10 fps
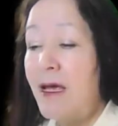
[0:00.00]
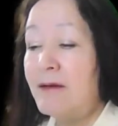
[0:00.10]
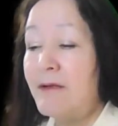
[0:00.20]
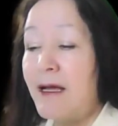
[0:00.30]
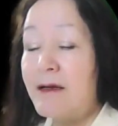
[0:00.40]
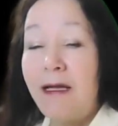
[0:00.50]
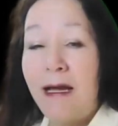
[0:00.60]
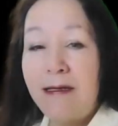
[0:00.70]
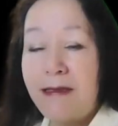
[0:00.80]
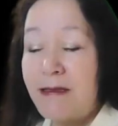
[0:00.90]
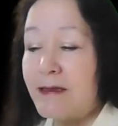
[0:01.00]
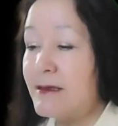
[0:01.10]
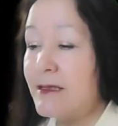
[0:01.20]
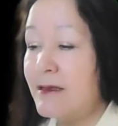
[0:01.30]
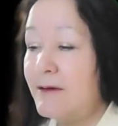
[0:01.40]
and recognize its
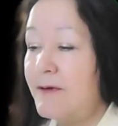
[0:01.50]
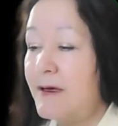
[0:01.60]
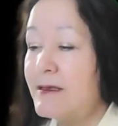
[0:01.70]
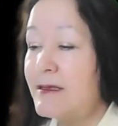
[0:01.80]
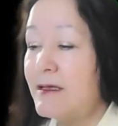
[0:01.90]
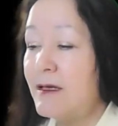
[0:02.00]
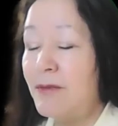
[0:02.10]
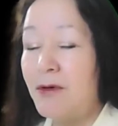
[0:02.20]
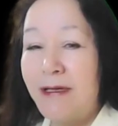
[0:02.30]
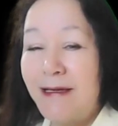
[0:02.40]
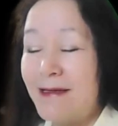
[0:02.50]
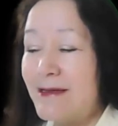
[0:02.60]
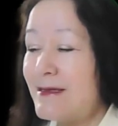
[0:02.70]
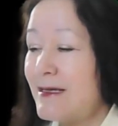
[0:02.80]
significance and importance,